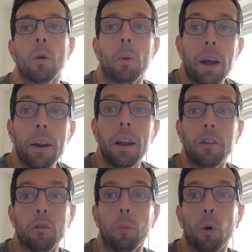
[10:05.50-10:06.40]
When
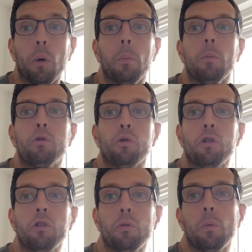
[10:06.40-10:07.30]
analysing a poem,
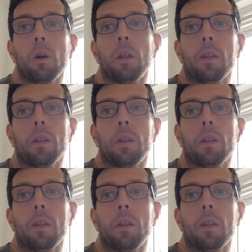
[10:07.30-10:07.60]
structure is one of the